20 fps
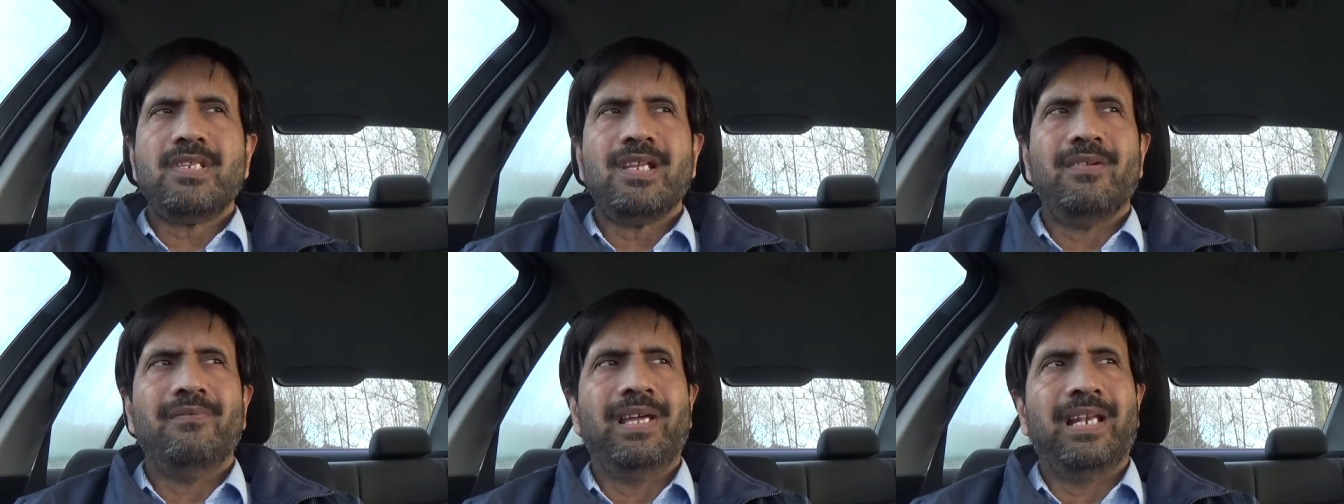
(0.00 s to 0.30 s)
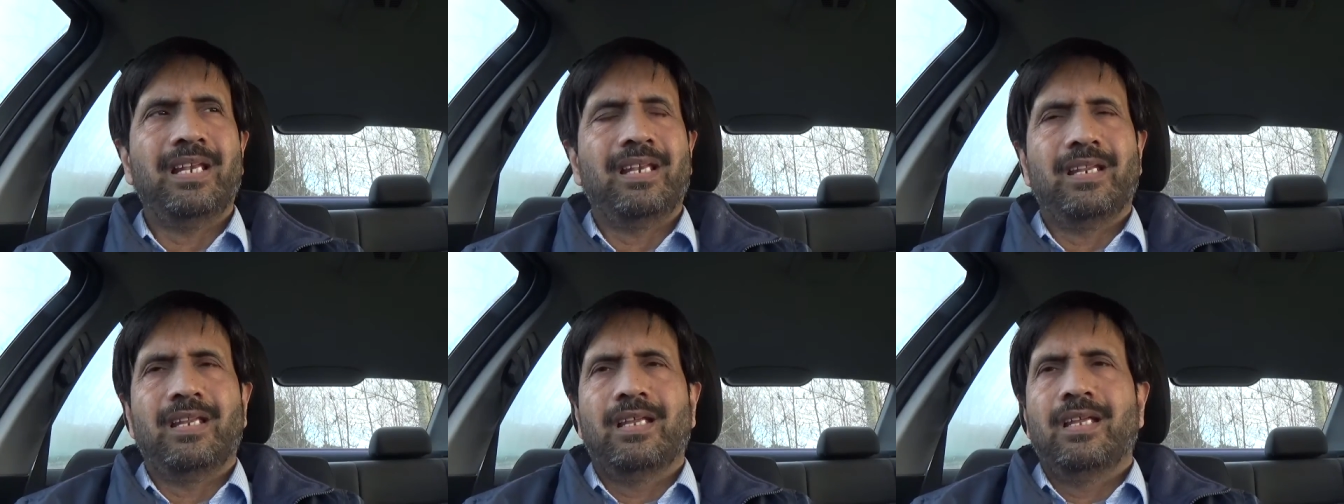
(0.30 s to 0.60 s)

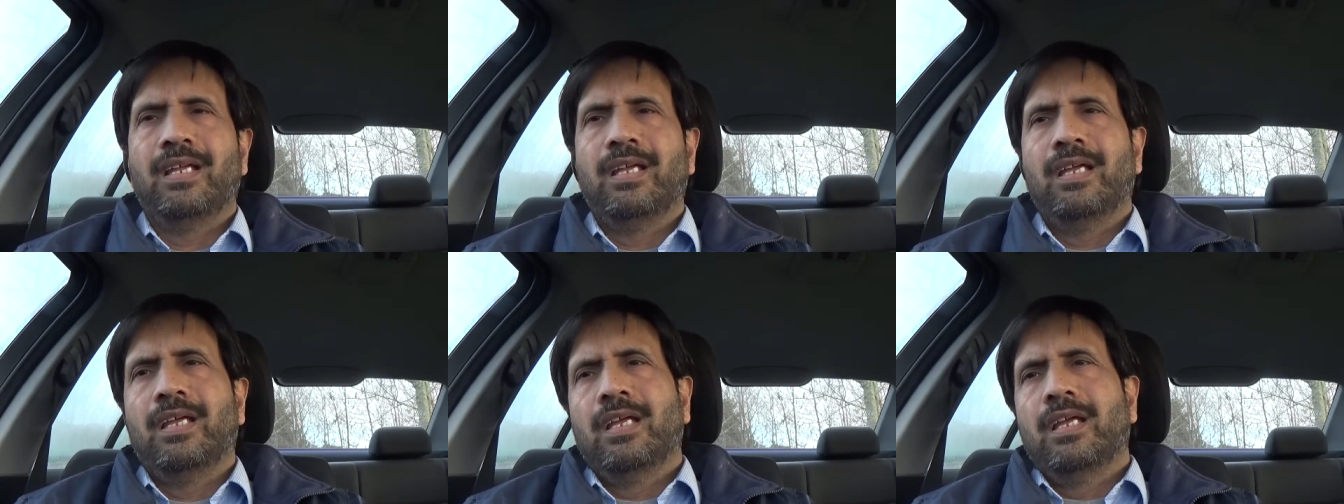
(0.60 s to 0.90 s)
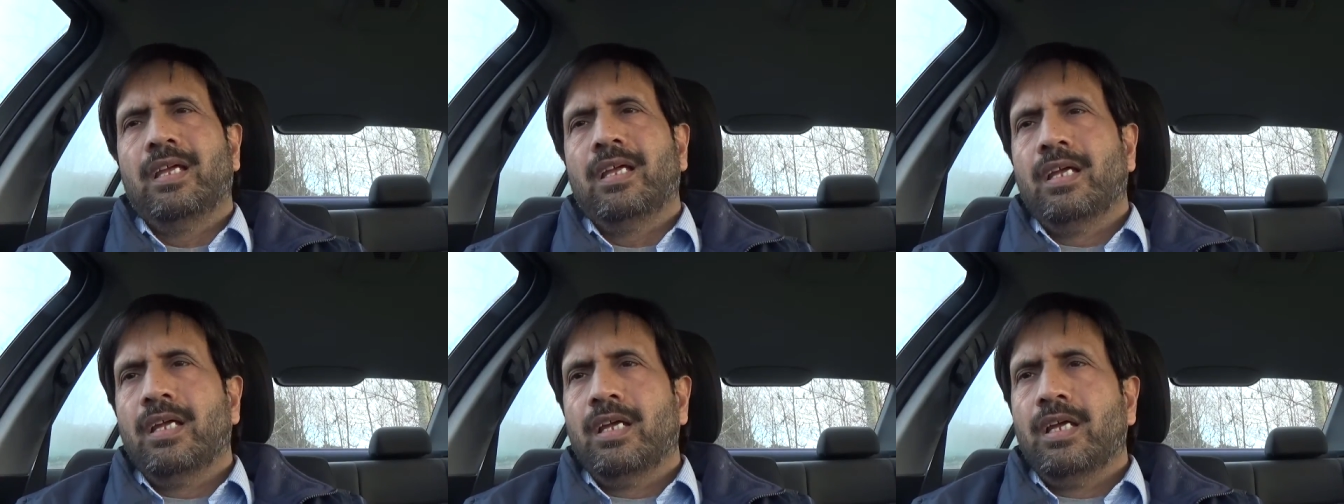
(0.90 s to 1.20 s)
Well,
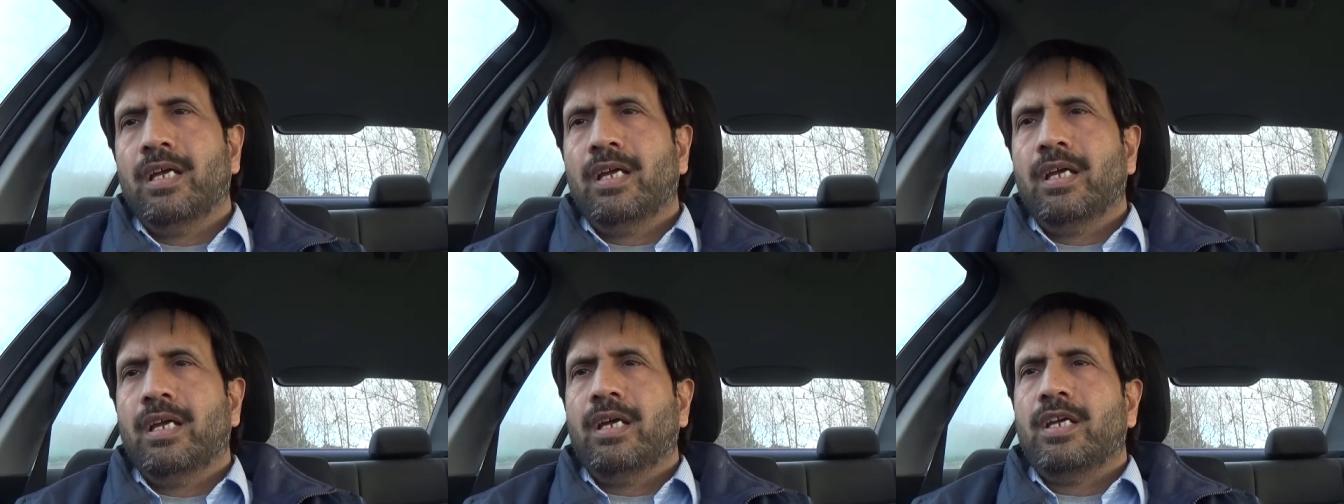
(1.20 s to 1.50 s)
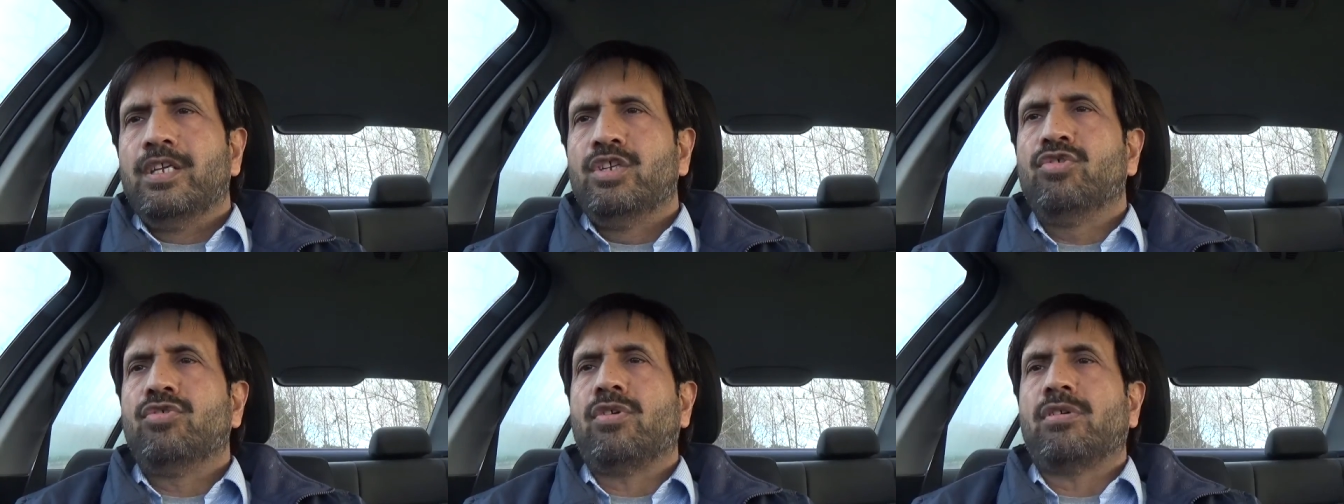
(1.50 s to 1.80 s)

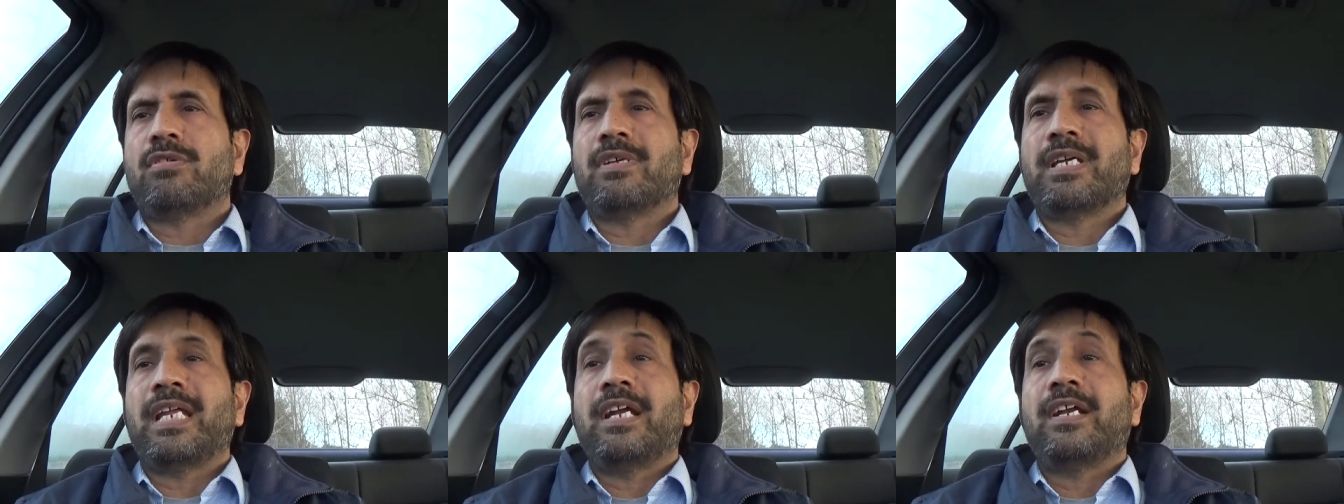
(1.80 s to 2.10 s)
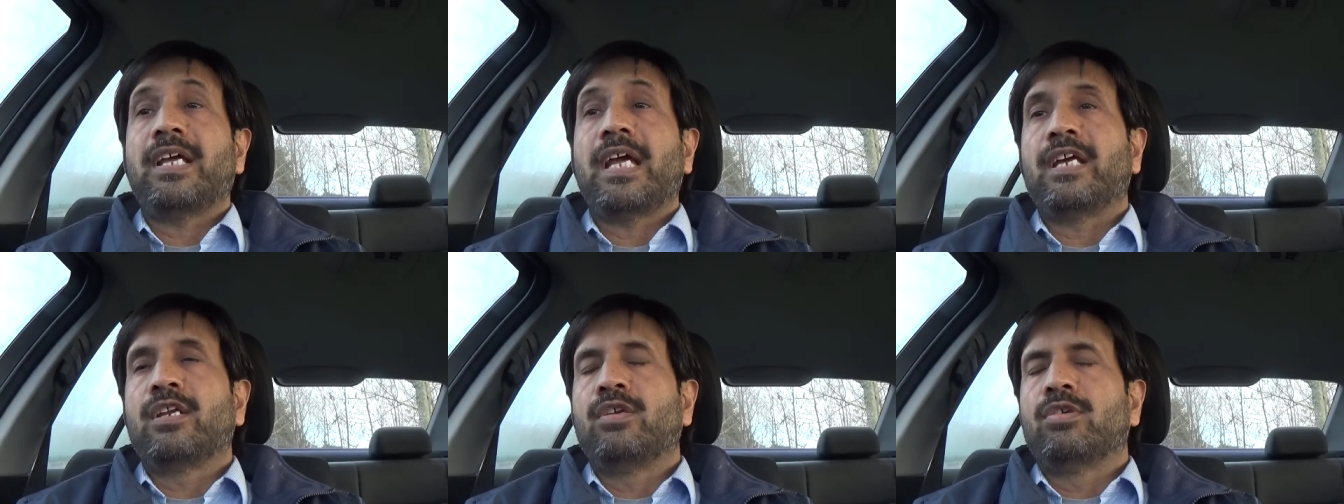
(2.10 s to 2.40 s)
your doctor can
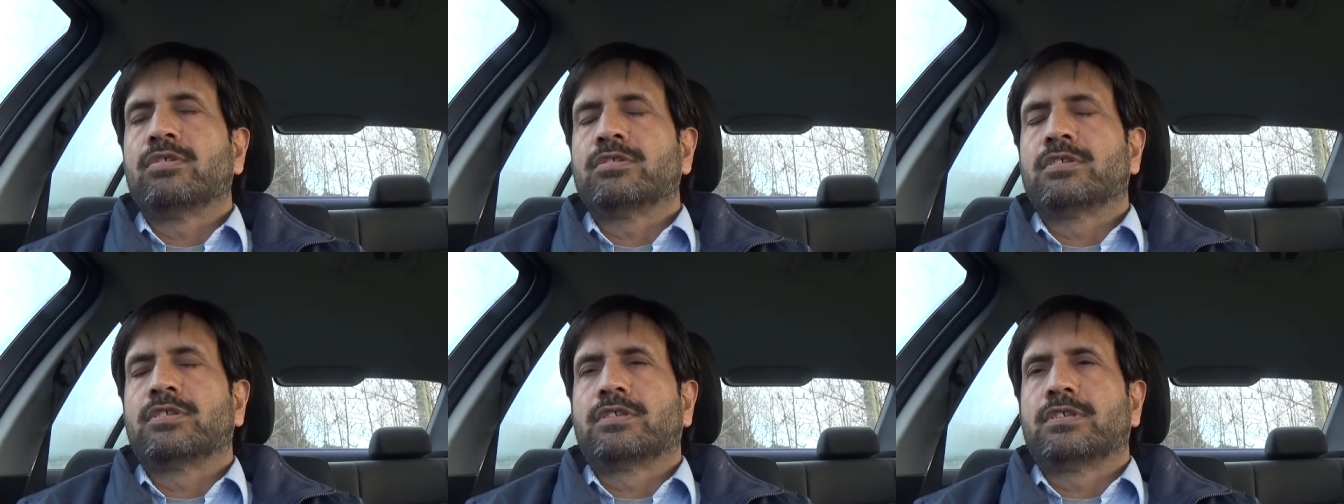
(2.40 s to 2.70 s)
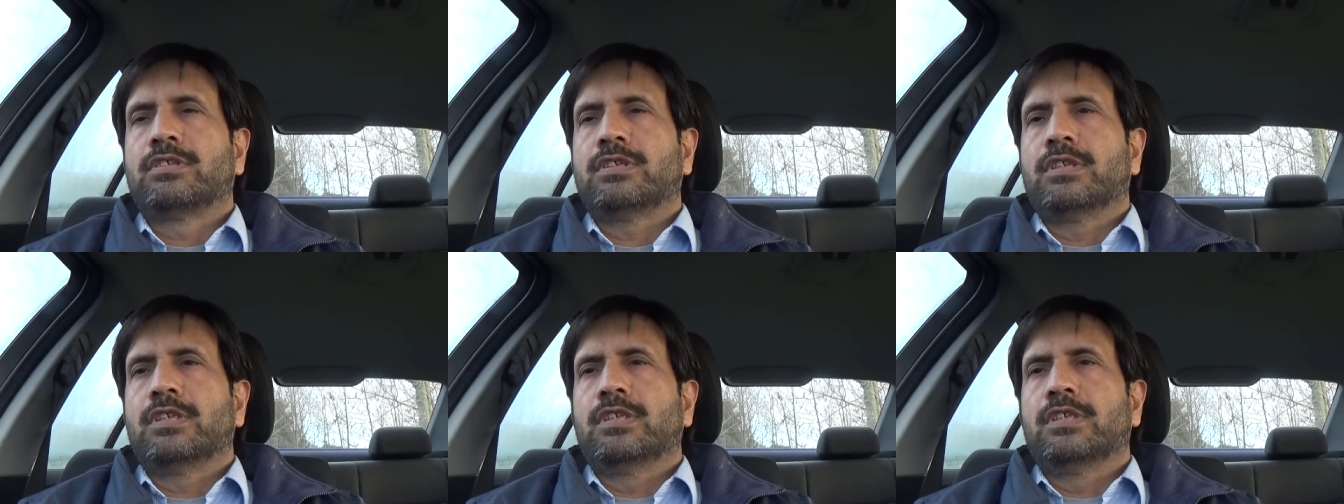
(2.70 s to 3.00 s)

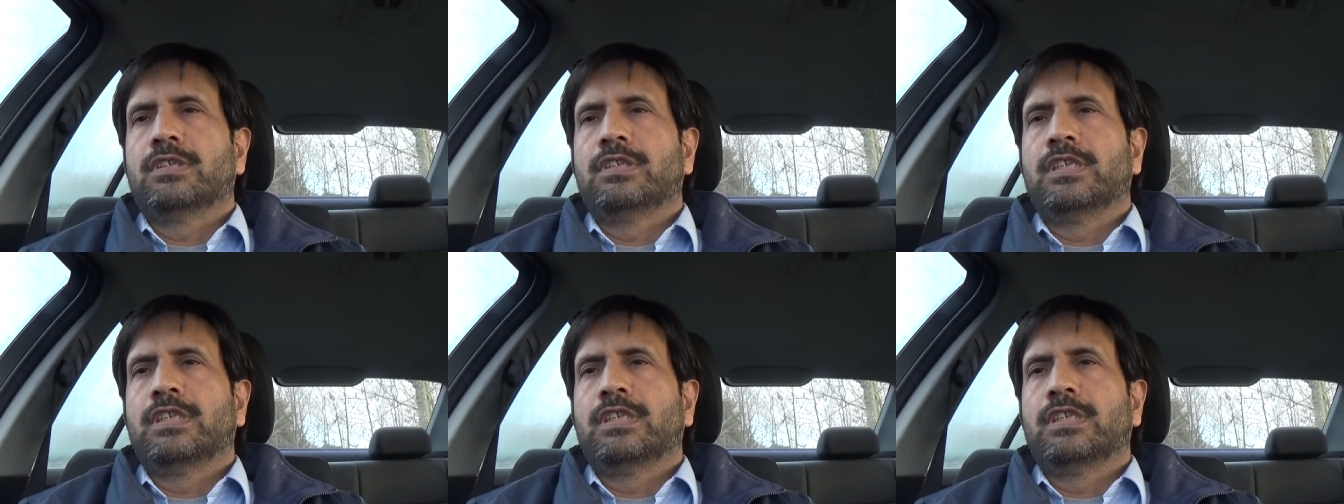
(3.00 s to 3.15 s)
diagnose uh,